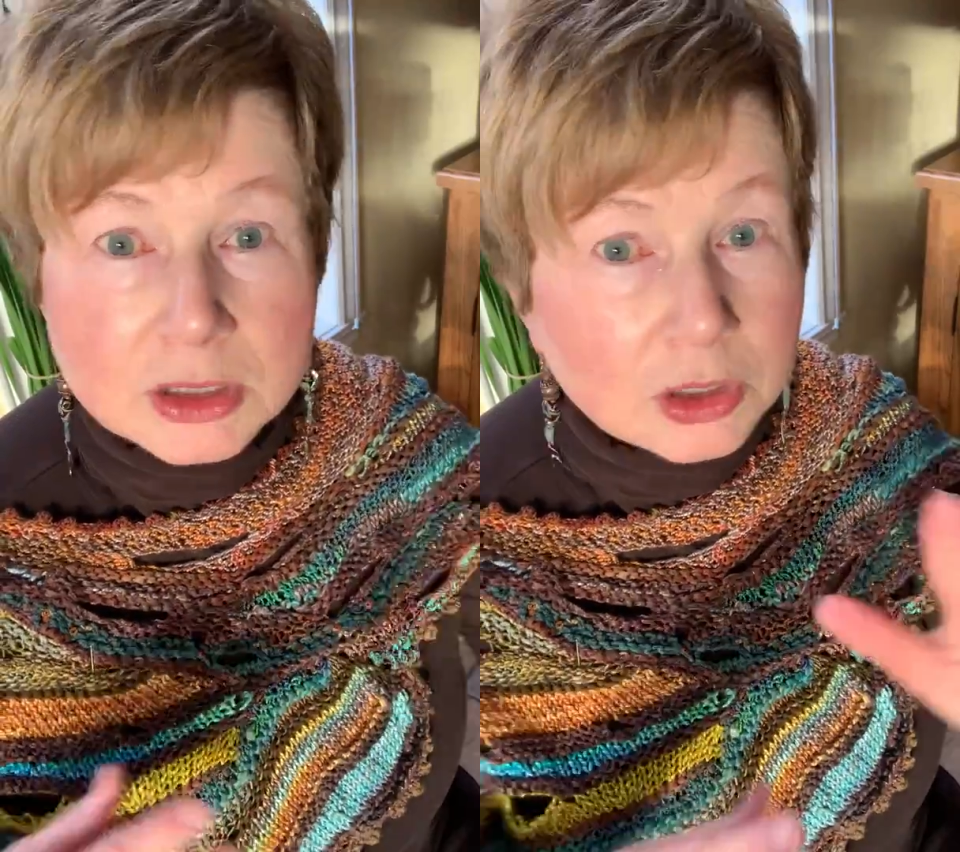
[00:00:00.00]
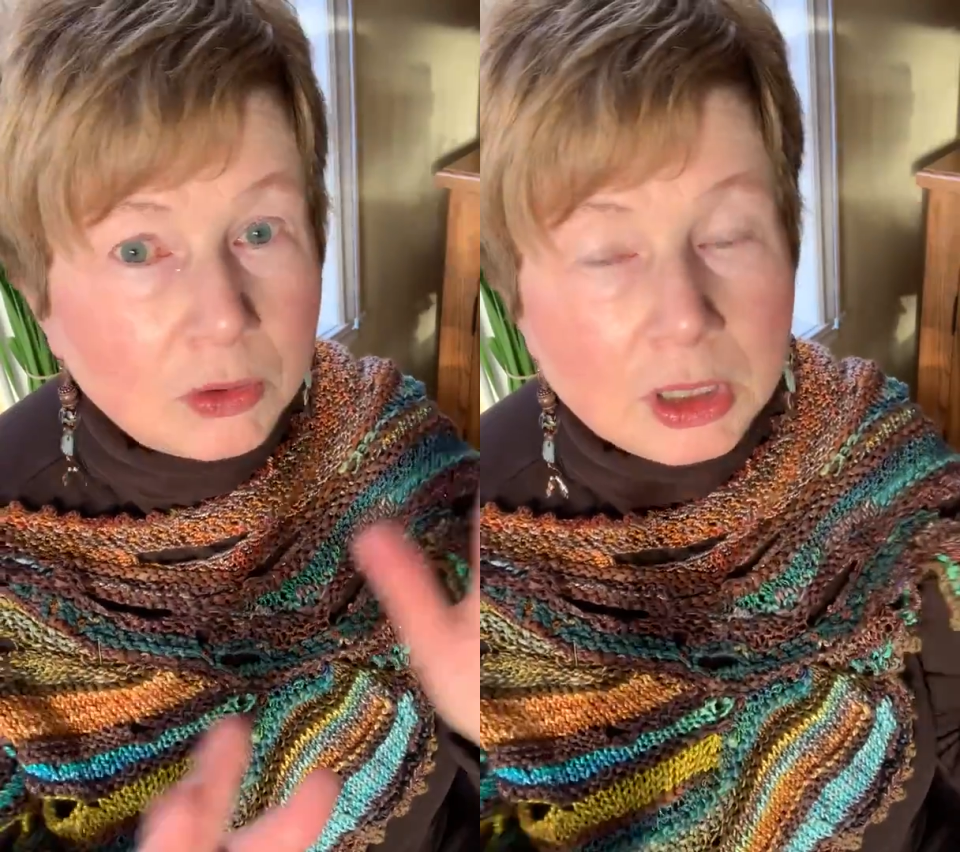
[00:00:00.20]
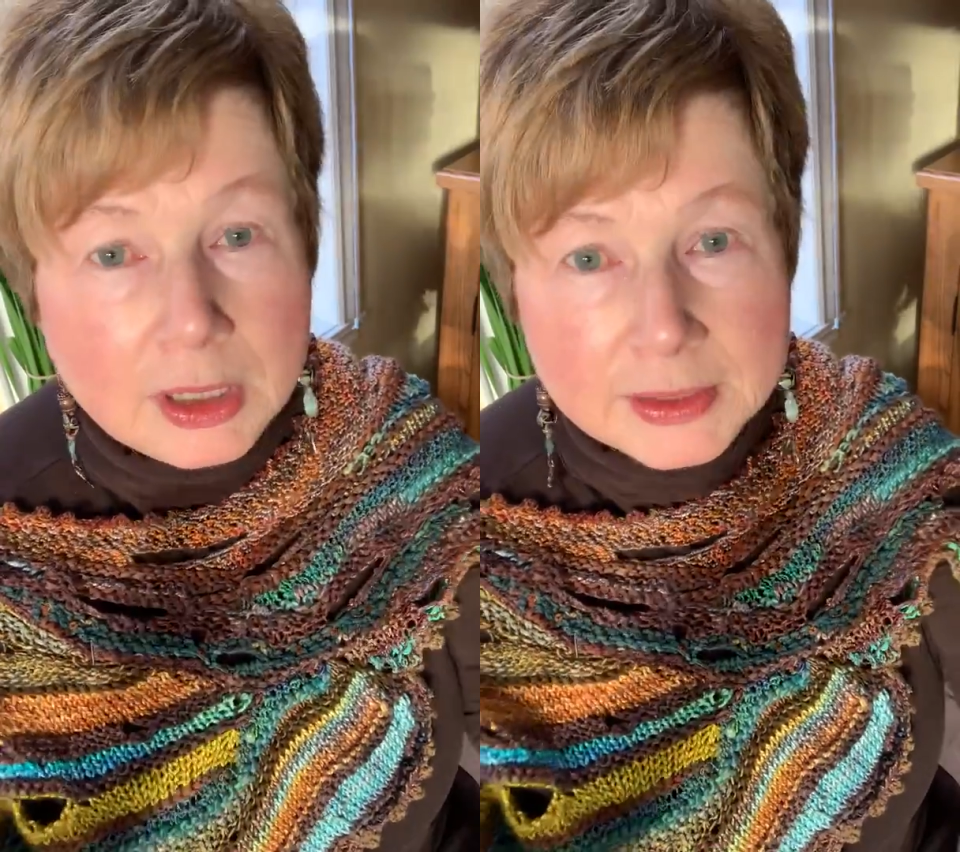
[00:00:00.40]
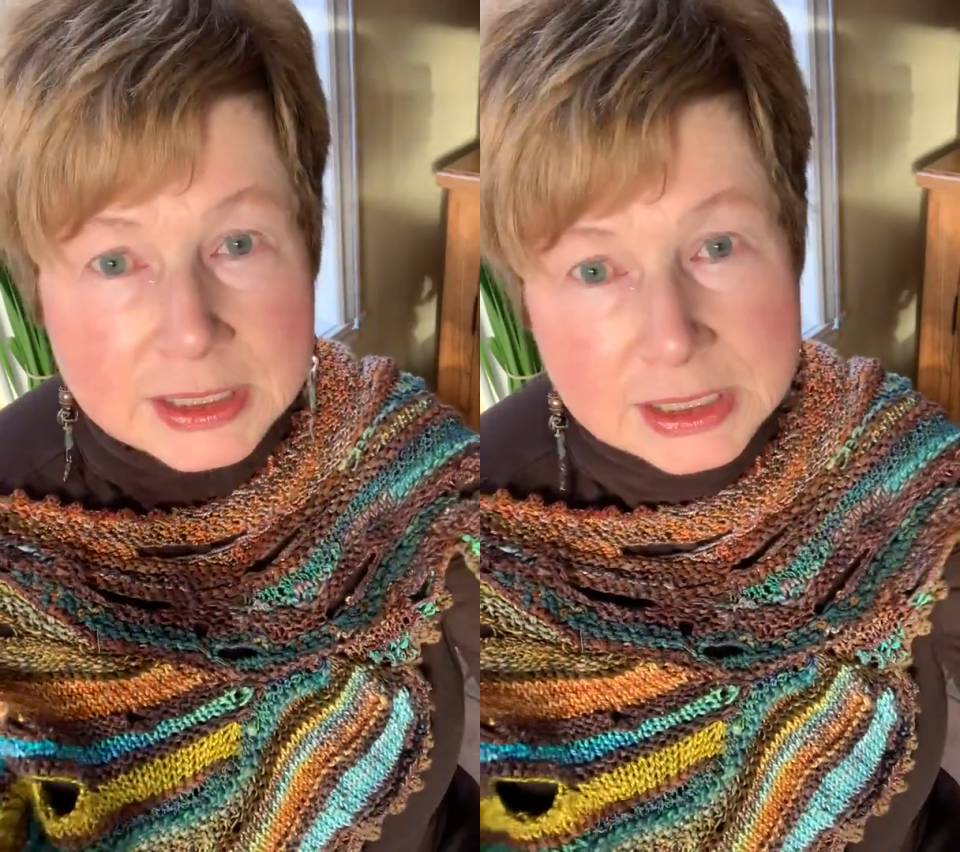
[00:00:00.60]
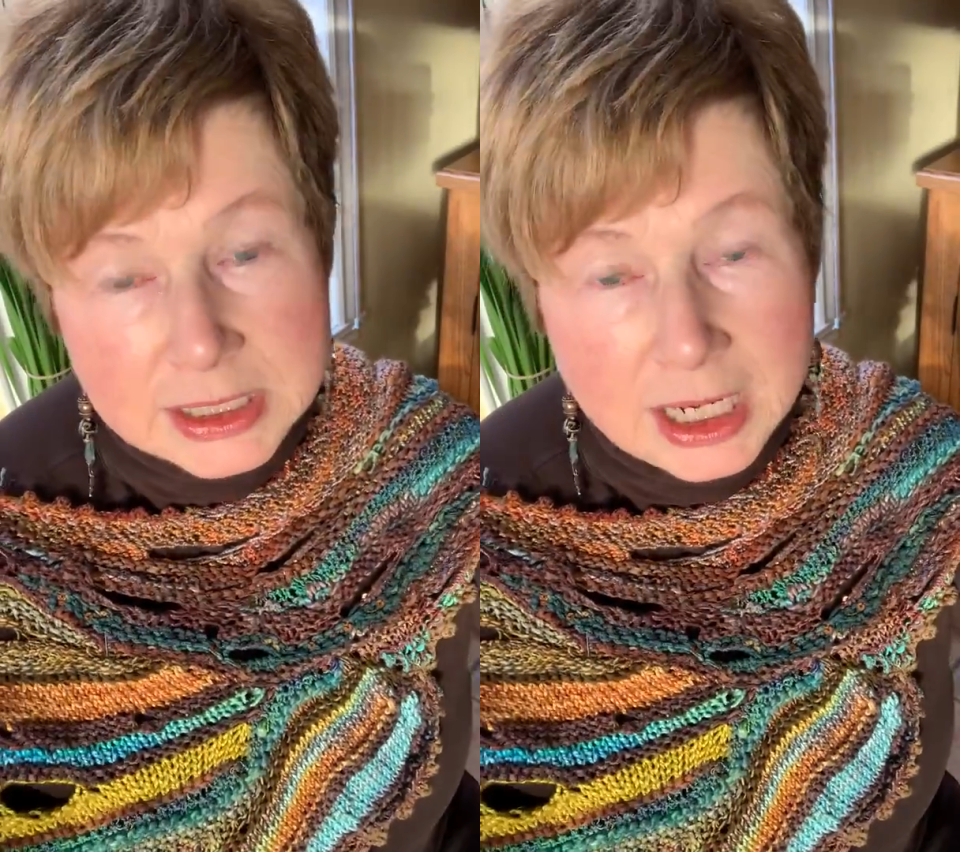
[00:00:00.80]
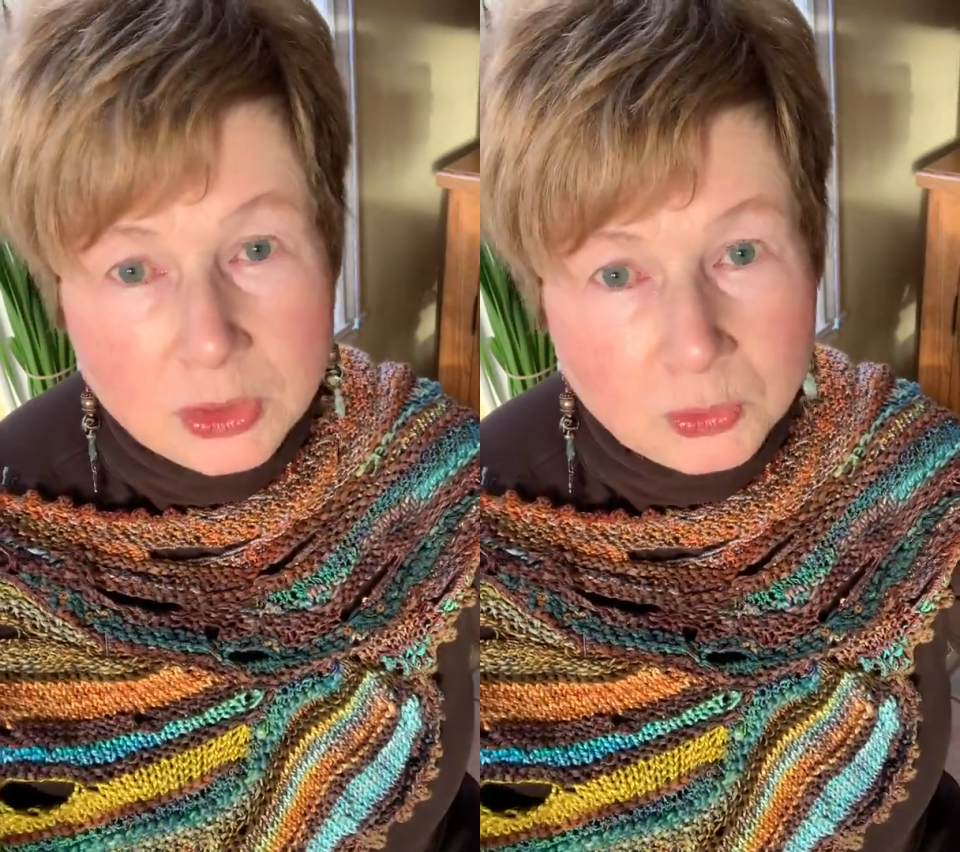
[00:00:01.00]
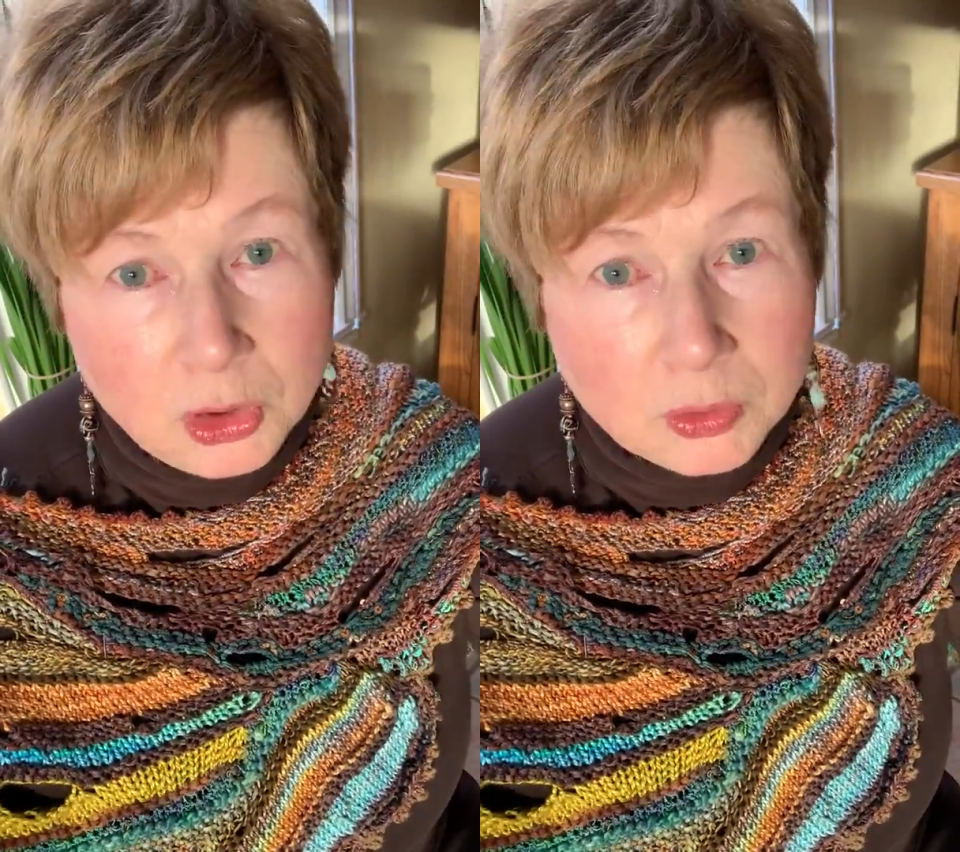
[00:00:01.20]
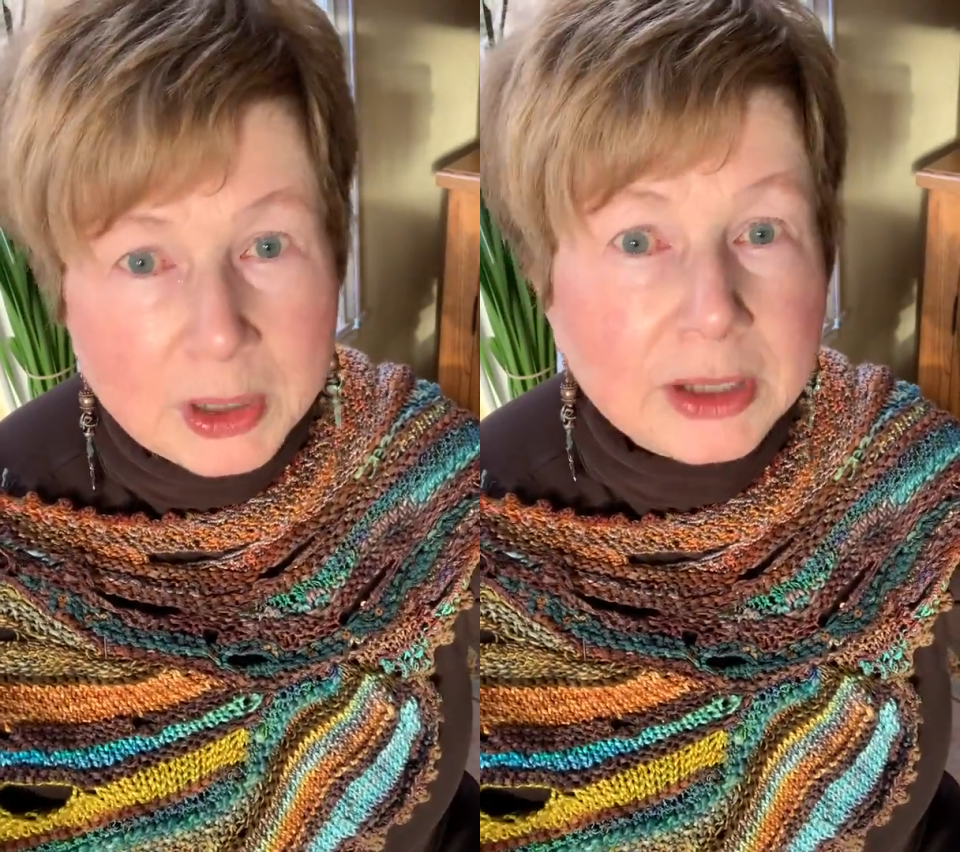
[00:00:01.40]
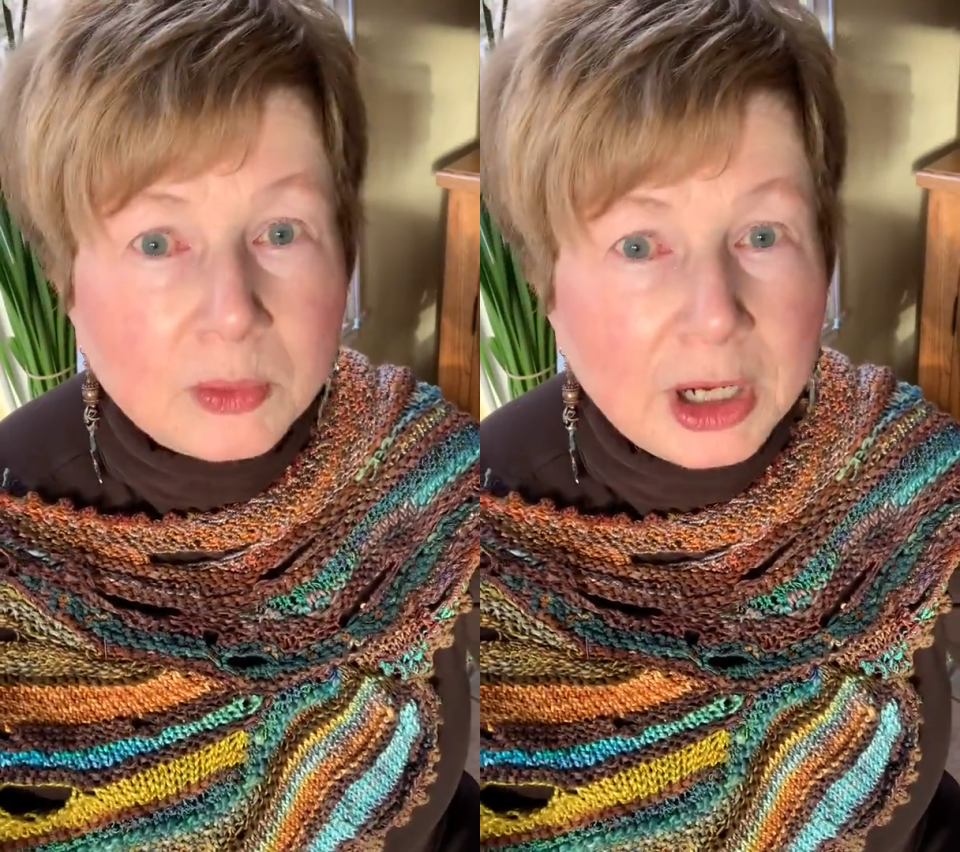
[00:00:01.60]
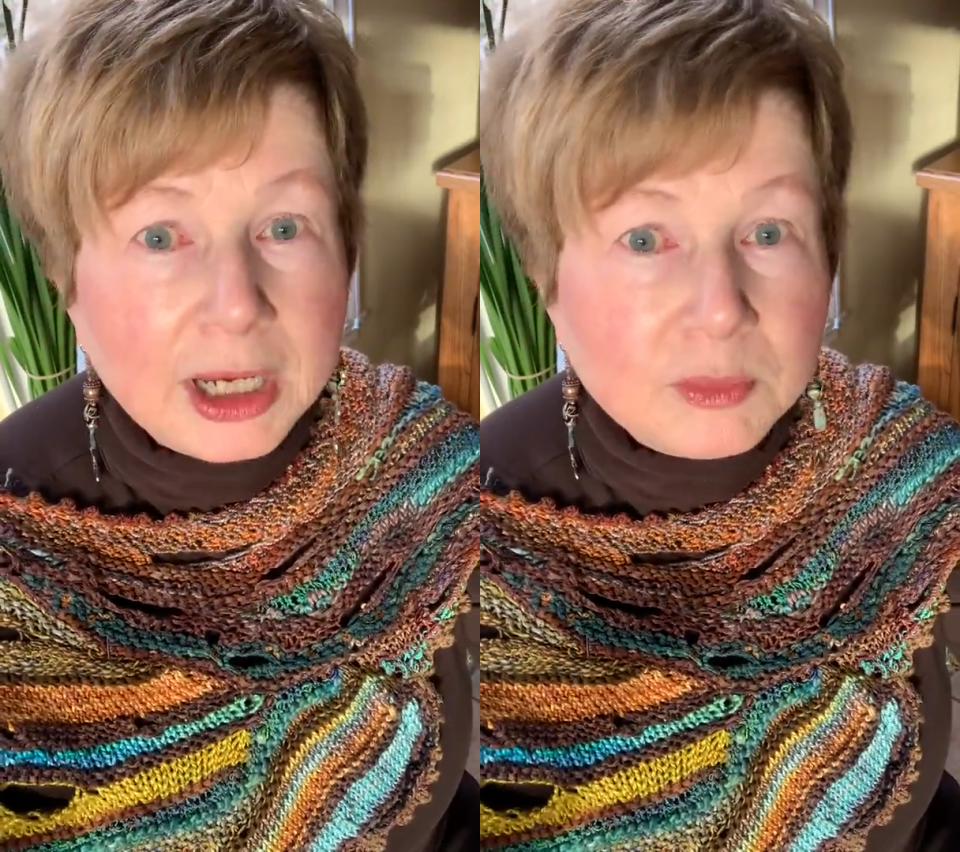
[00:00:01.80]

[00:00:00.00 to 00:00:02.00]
So this is down the road, by the way.